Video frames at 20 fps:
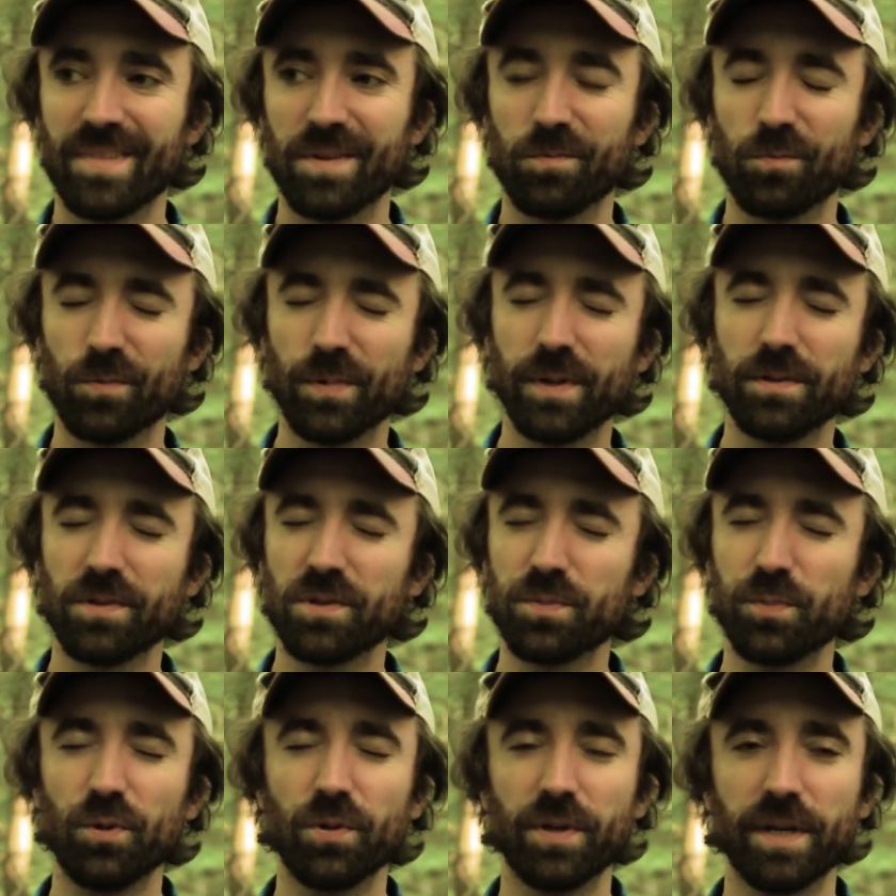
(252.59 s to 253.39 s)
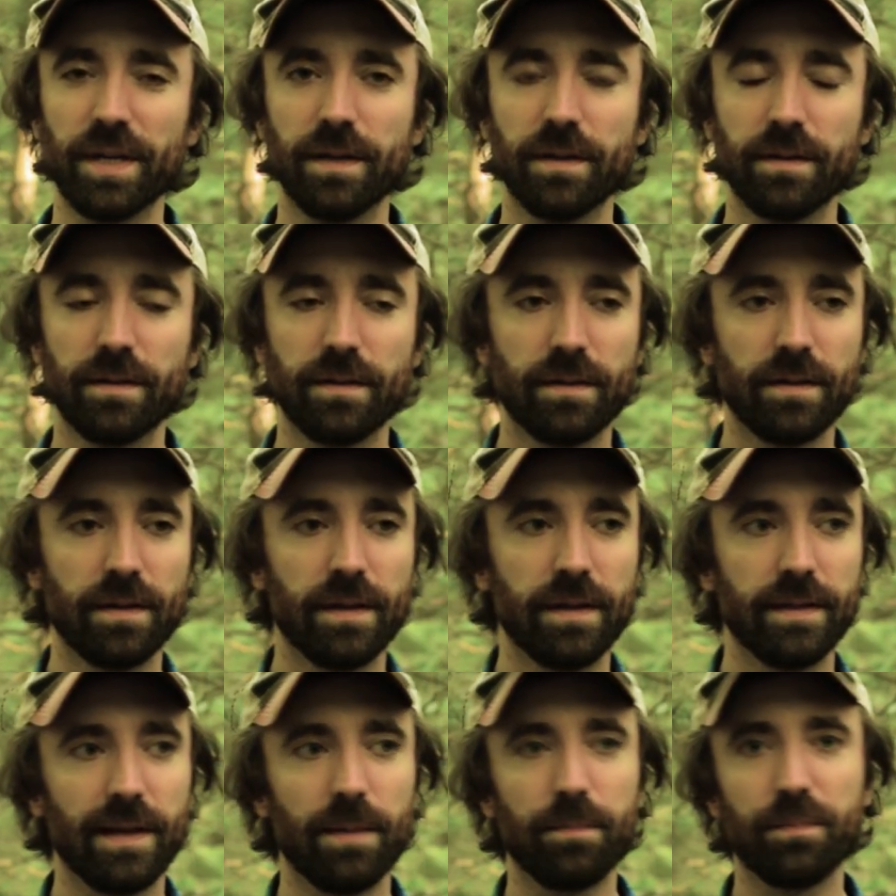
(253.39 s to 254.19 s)
Real spooky.
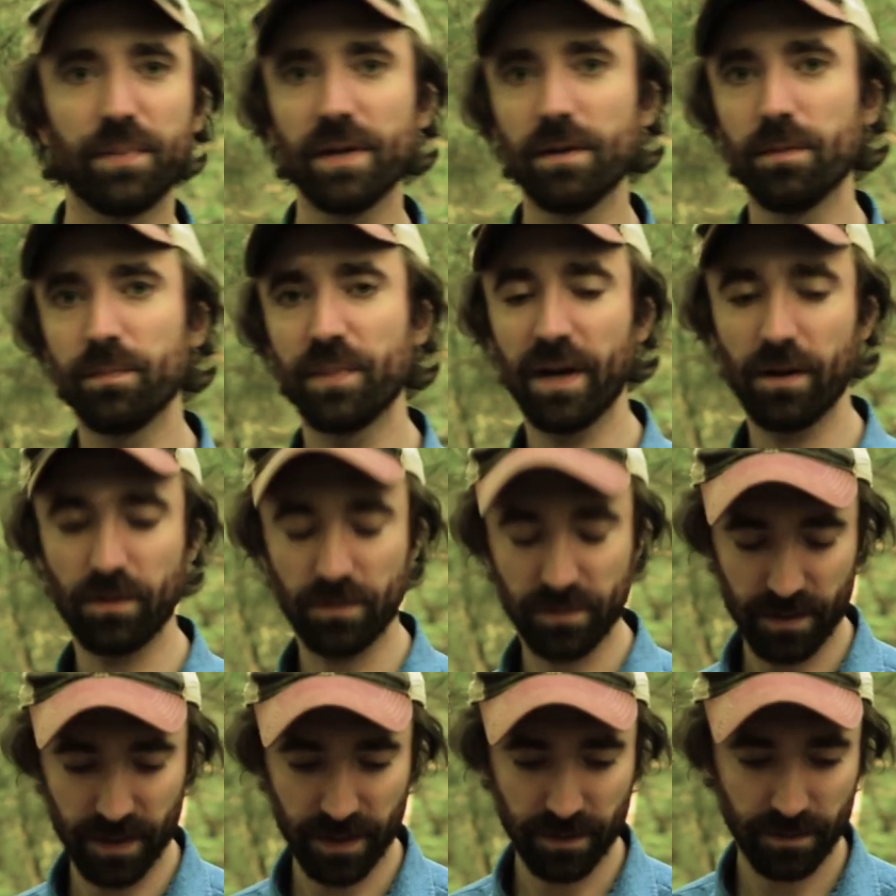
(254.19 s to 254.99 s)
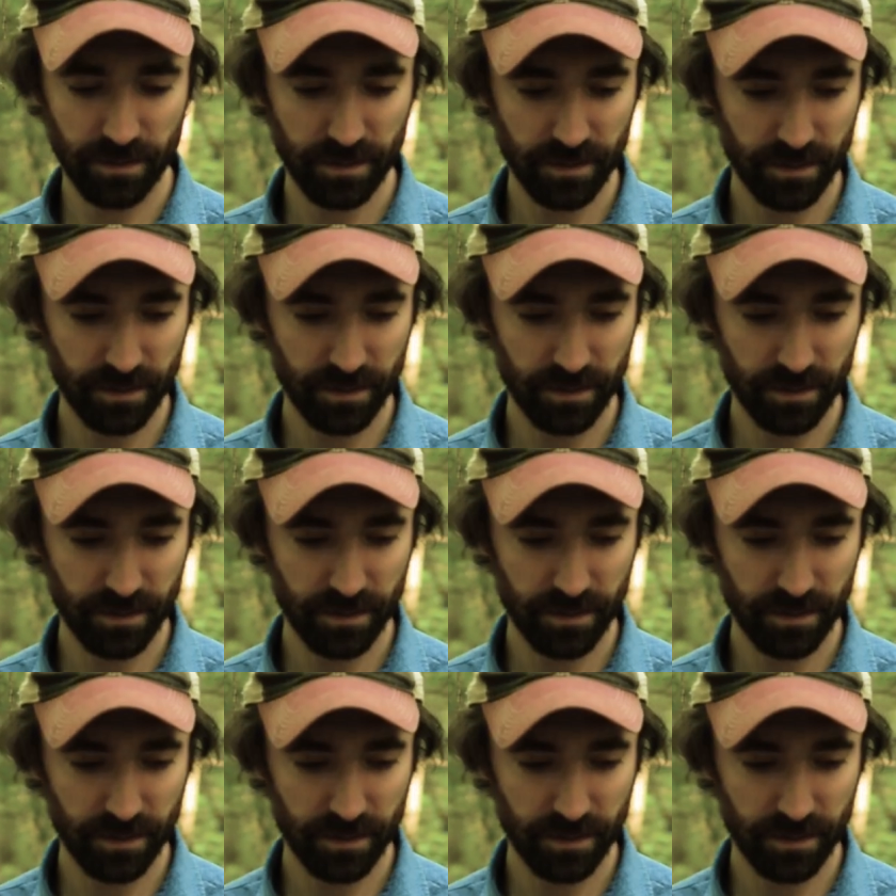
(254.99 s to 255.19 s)
That bit about the